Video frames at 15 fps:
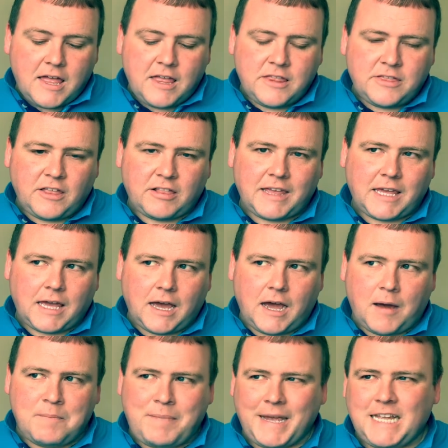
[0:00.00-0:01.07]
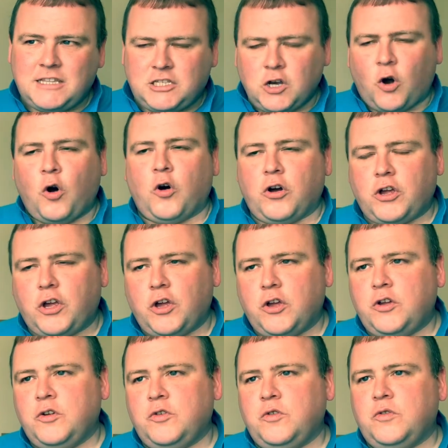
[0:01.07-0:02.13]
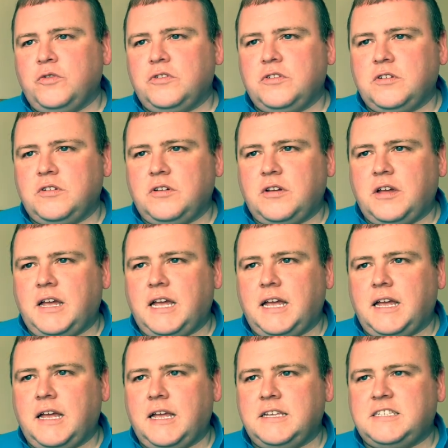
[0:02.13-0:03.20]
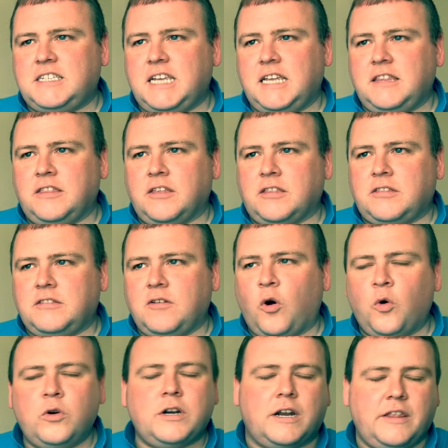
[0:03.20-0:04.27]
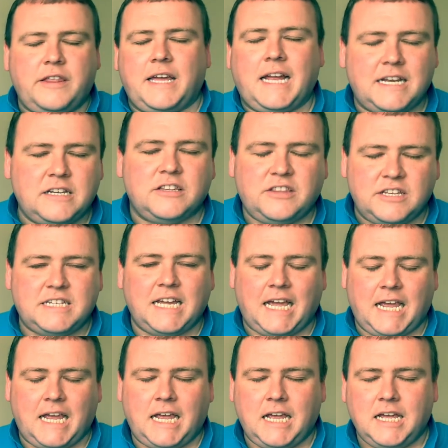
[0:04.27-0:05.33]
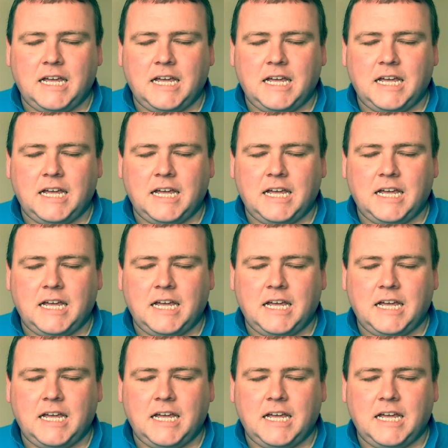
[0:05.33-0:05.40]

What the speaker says: They're like a big dog who is seeing the owner at the end of the day.